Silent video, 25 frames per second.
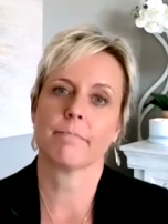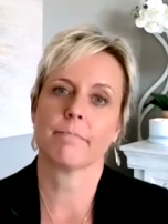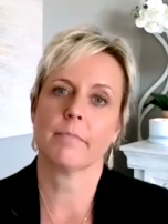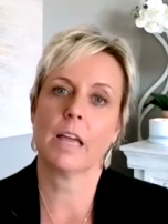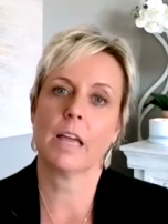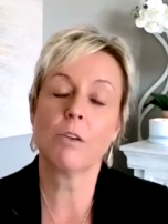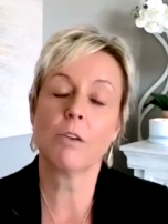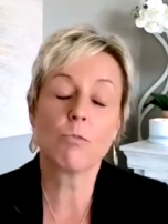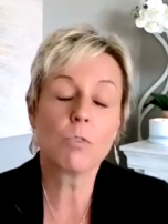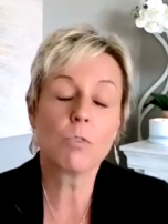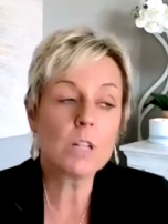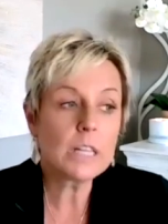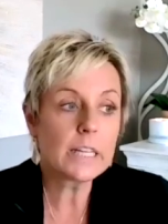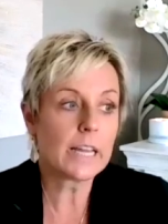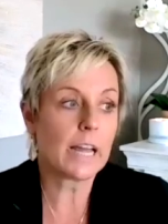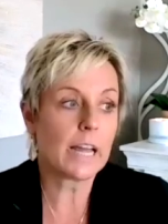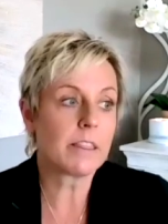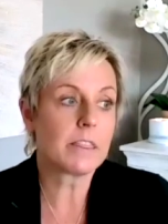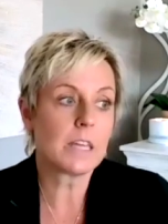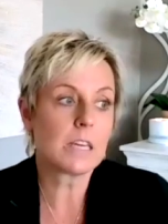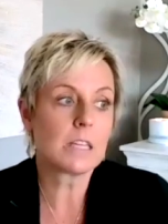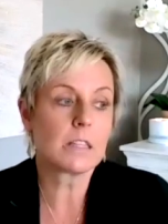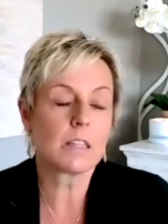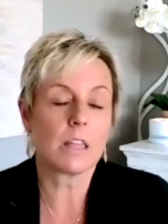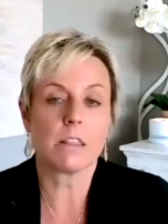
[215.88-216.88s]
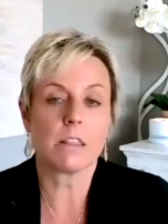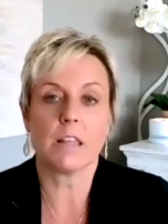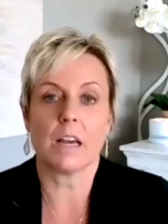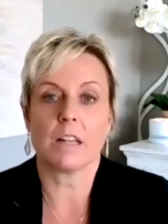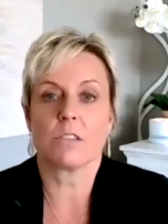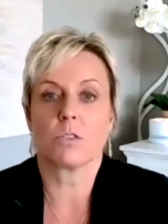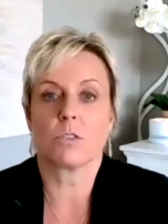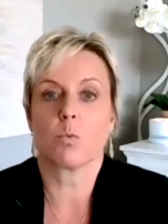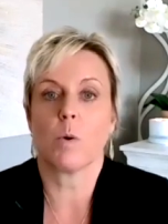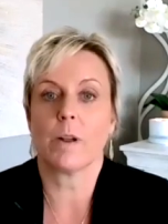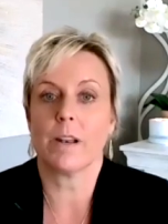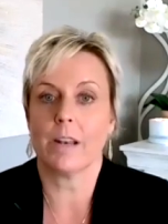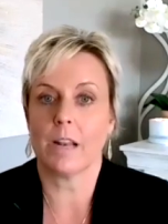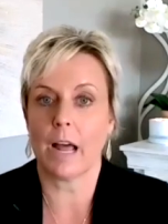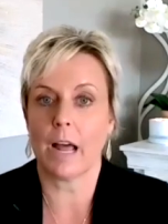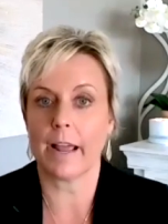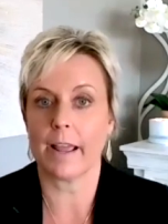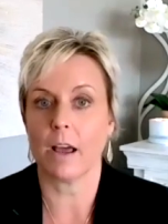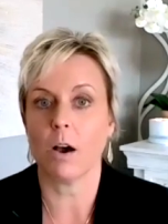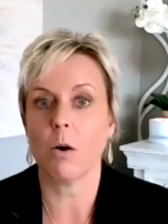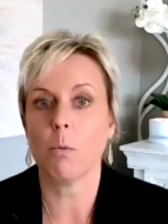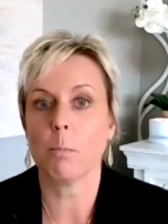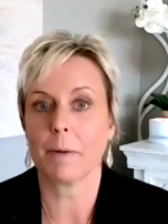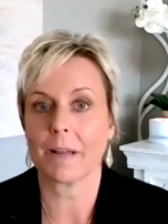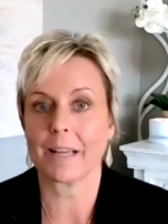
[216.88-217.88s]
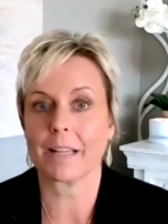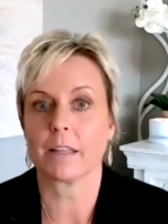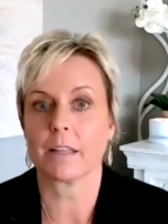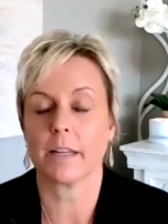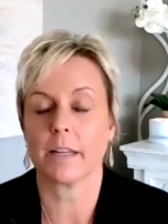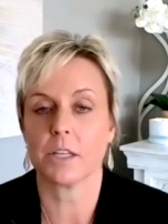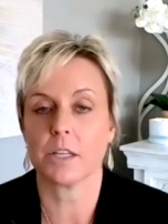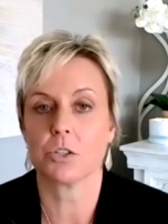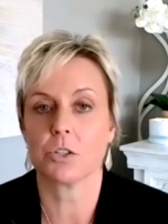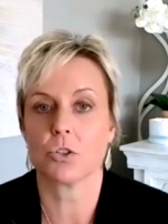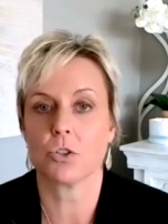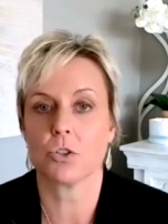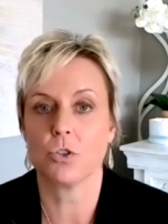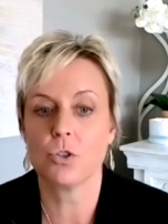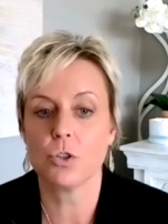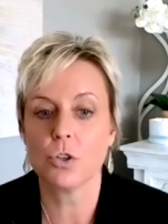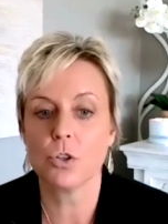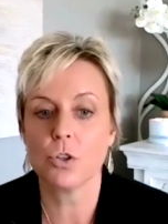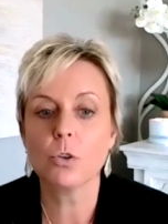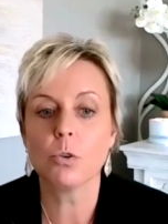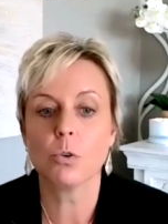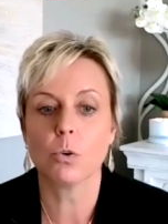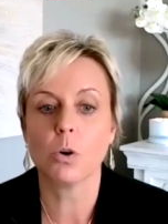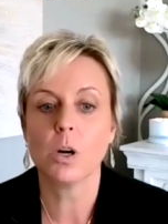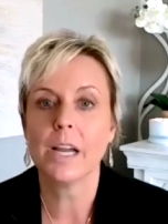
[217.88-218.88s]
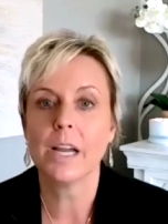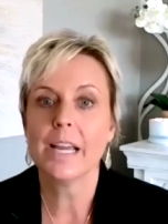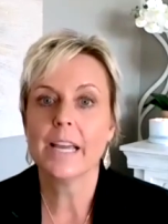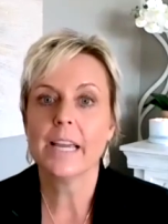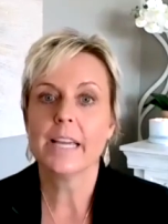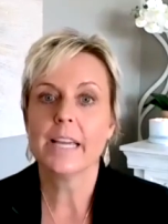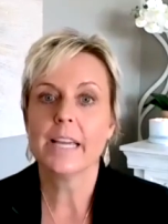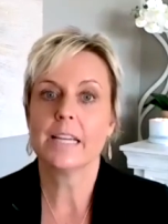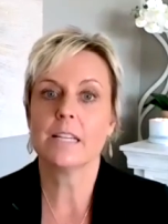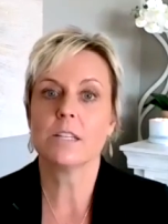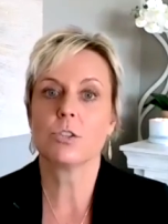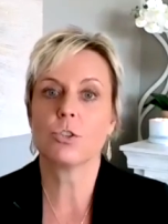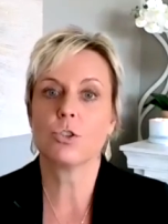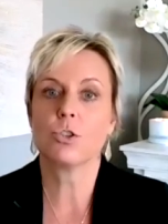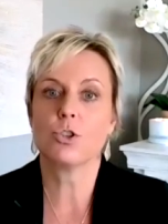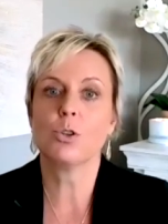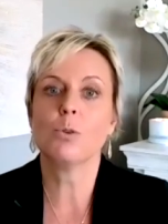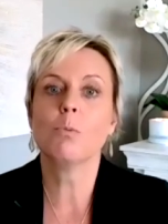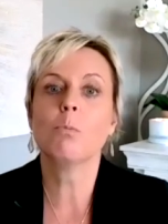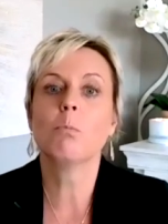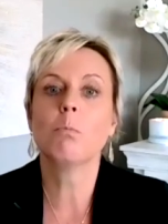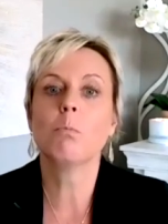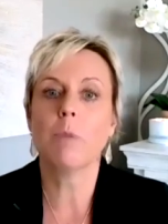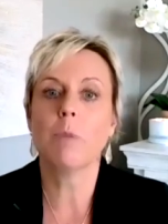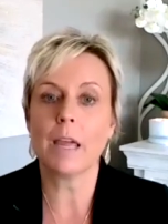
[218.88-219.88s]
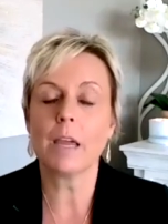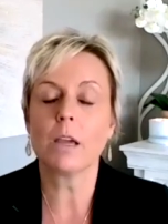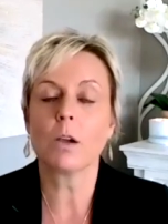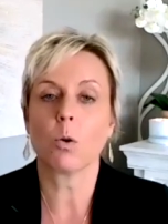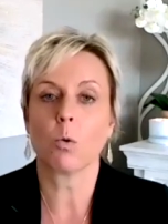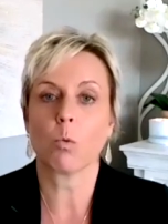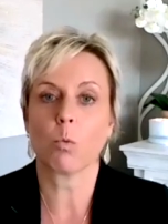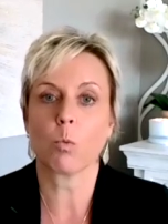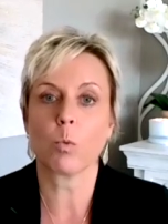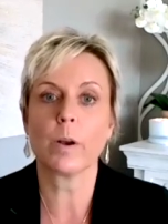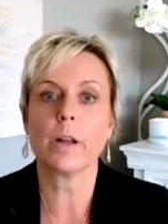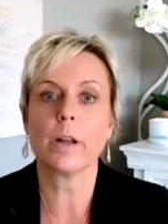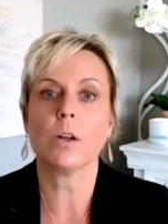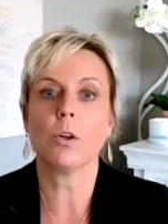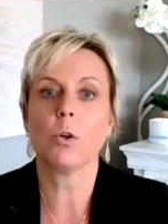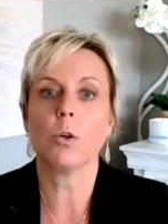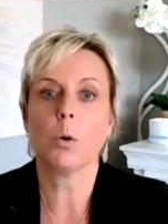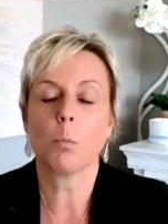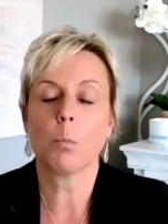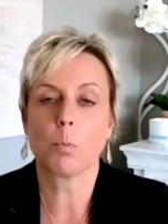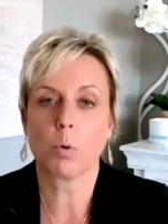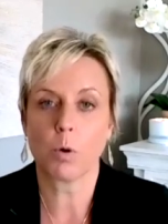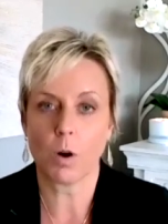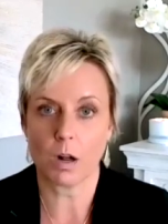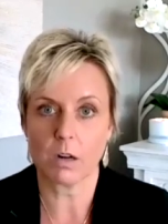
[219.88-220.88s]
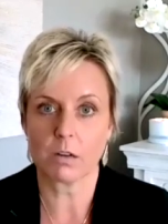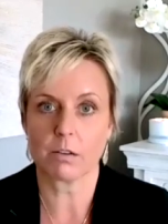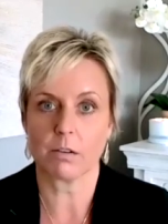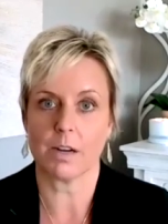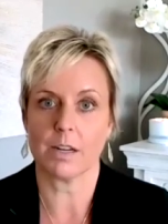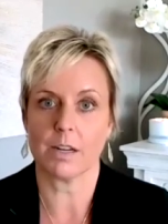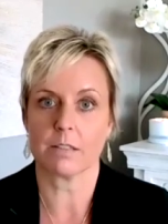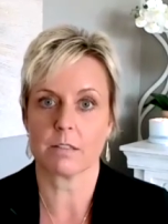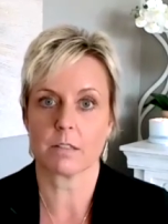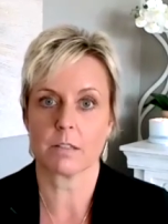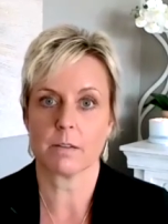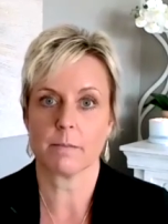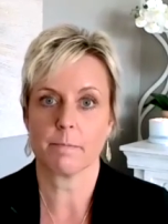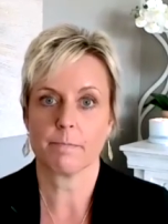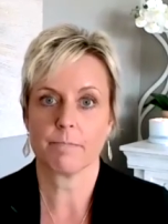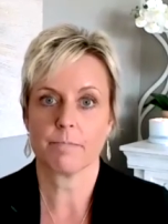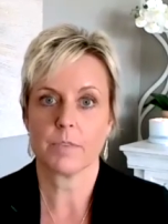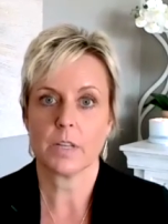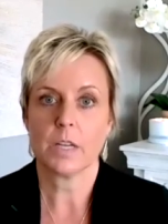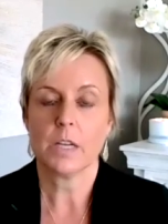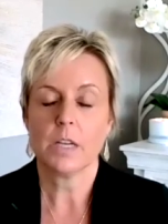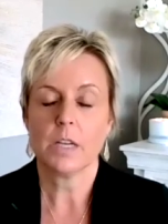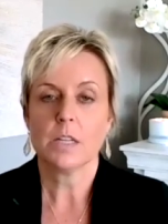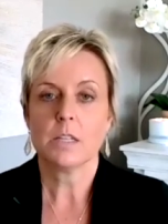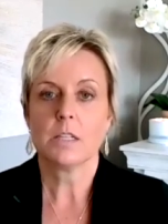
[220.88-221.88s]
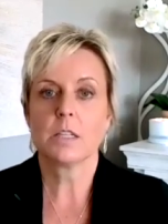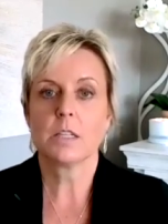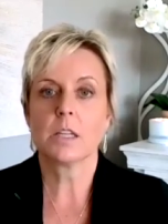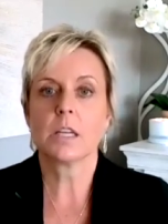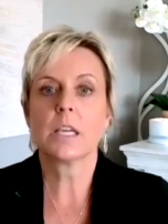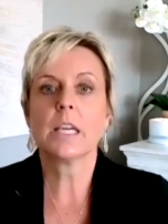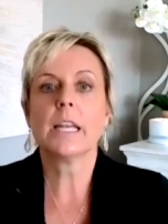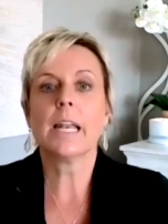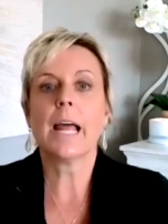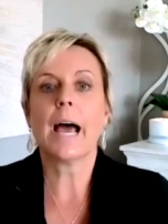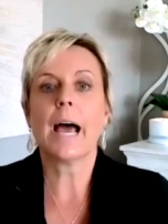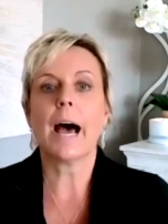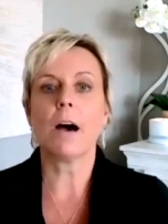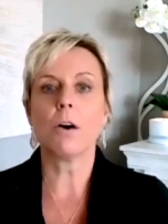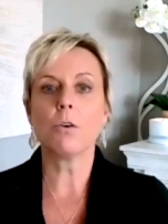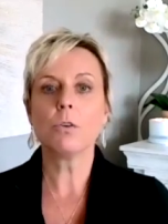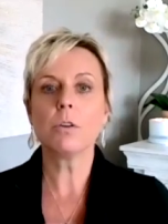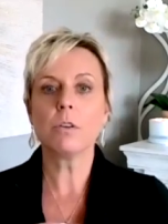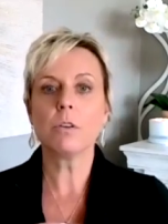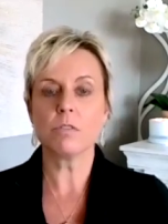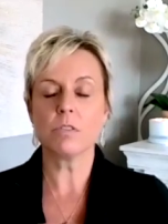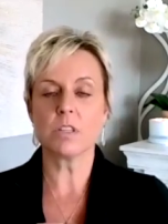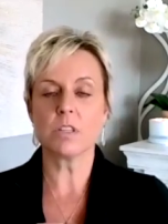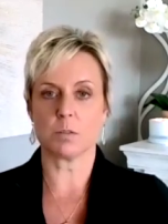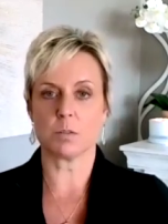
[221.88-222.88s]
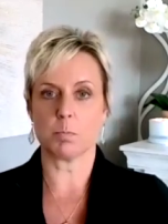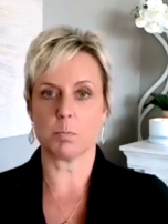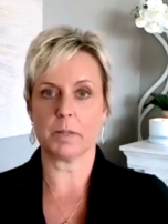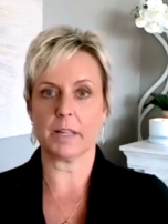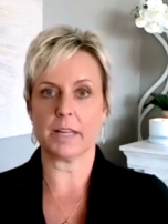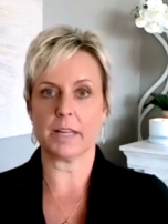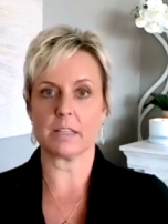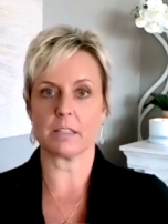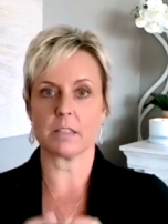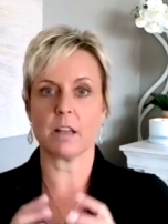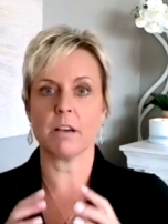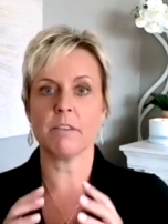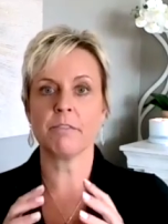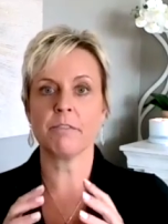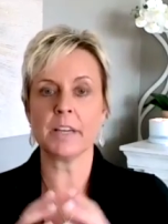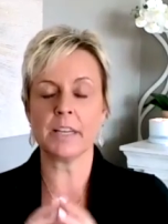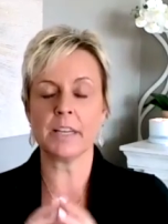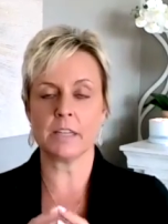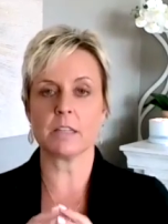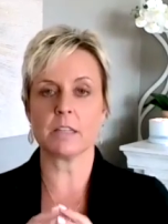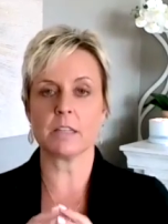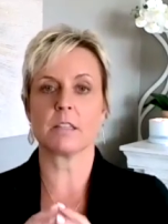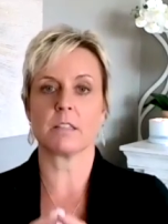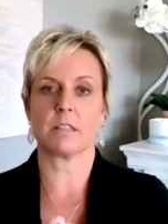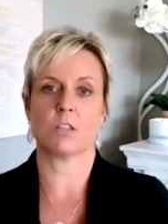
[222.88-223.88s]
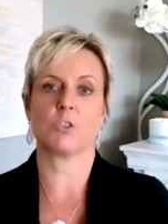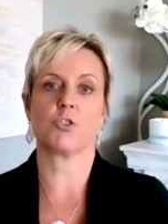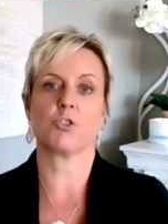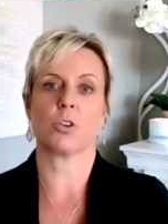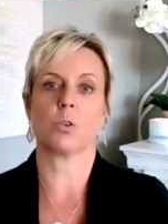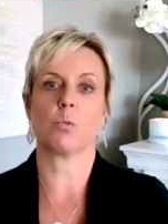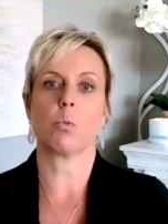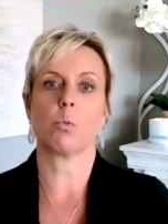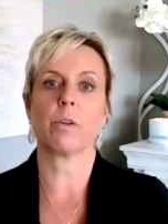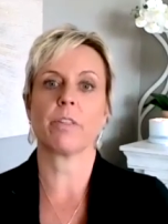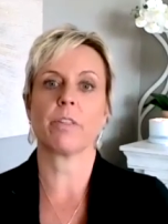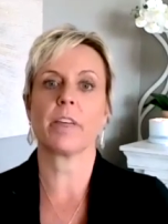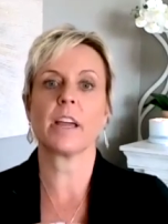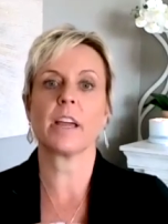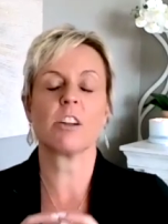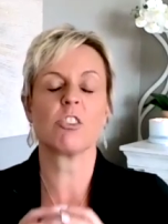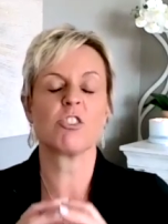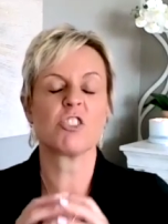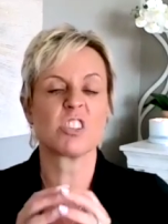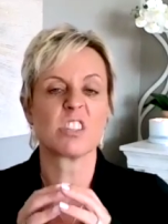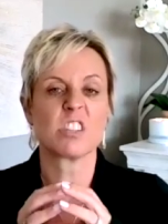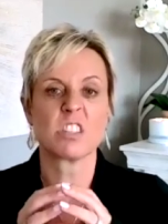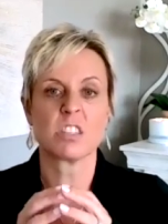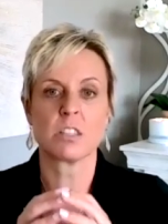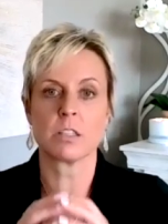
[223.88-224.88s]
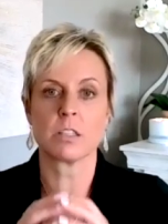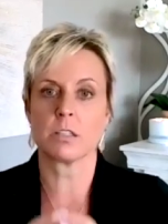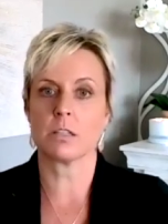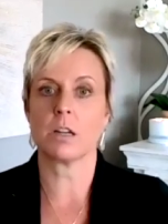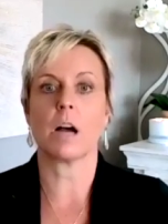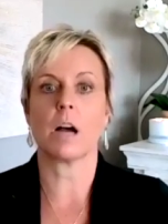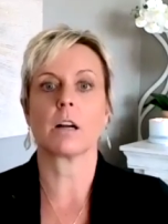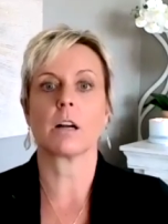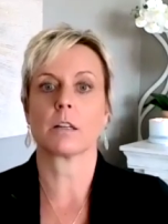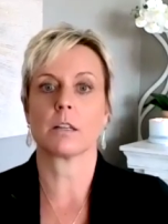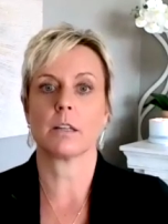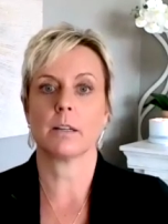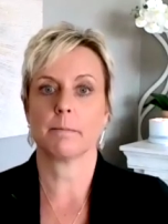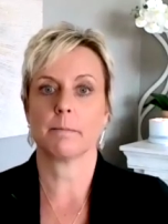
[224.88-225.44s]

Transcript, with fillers: And really, I think that that's what I help my clients do, is to make real progress, to get out of this place of indecision where they are just stuck,